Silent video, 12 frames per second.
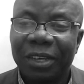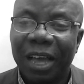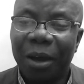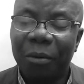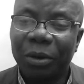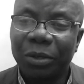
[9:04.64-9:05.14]

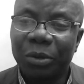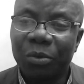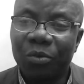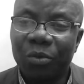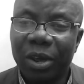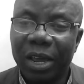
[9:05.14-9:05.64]
I want to
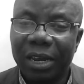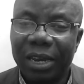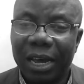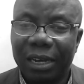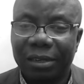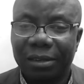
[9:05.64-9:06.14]
read
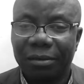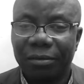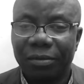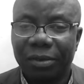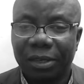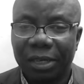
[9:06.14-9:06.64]
that
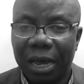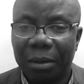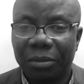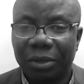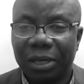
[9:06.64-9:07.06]
Psalm,